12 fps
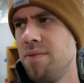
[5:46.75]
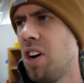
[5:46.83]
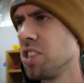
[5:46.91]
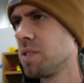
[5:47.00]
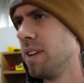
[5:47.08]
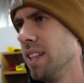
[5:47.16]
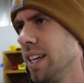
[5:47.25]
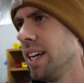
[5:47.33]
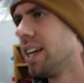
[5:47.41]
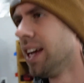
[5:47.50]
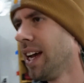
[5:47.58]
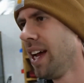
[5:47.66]
ultimately.
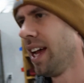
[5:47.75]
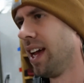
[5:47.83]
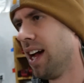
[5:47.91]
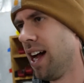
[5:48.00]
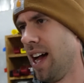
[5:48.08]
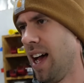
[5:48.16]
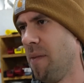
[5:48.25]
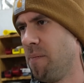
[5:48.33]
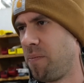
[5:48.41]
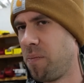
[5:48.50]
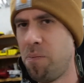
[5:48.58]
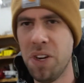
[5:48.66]

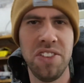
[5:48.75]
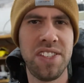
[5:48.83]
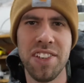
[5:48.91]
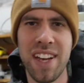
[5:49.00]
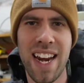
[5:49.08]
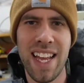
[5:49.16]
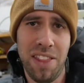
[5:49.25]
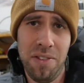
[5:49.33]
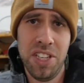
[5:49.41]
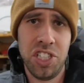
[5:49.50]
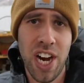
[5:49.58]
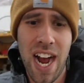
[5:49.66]
But you still got to get
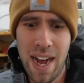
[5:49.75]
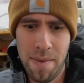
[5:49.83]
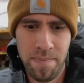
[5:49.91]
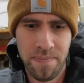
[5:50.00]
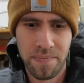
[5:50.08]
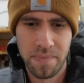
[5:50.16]
through the job.